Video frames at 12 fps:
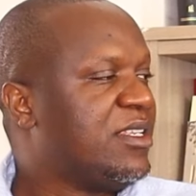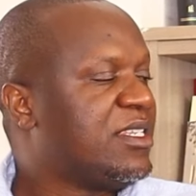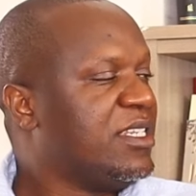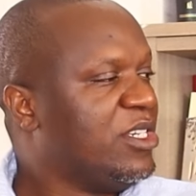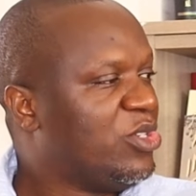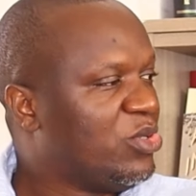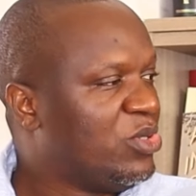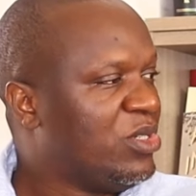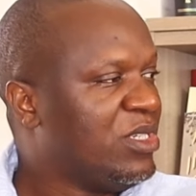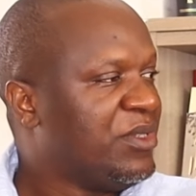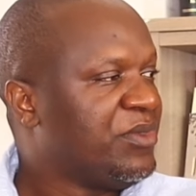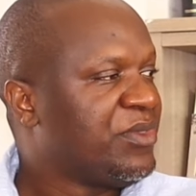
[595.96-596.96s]
Sindo,
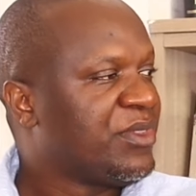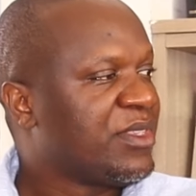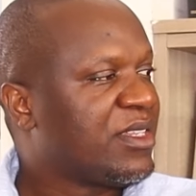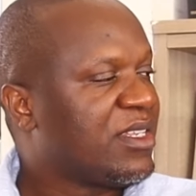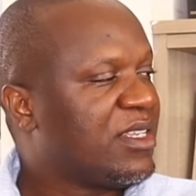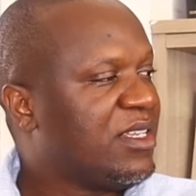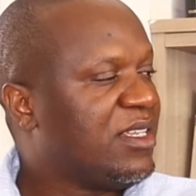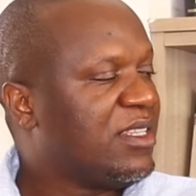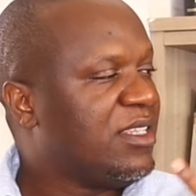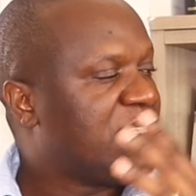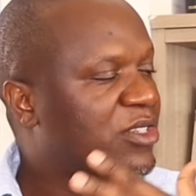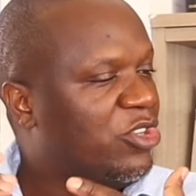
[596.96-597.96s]

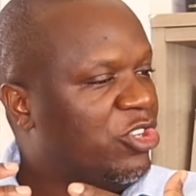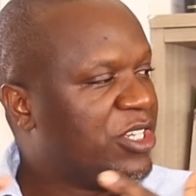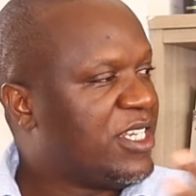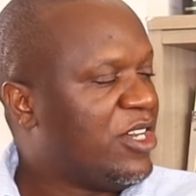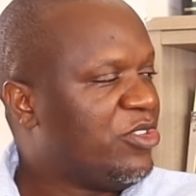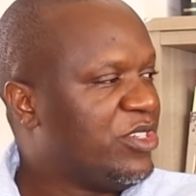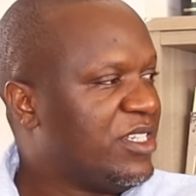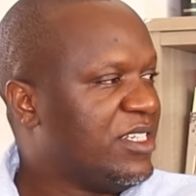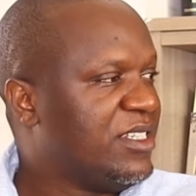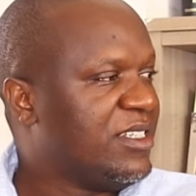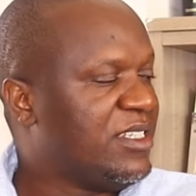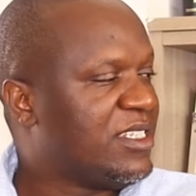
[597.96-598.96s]
the old
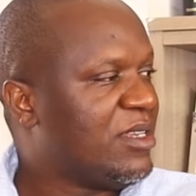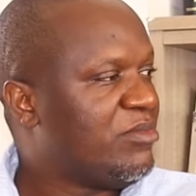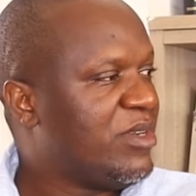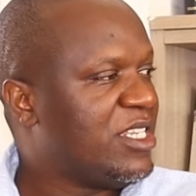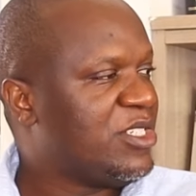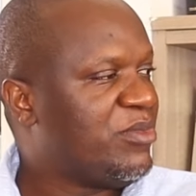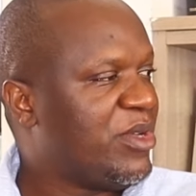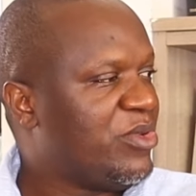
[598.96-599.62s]
town is submerged by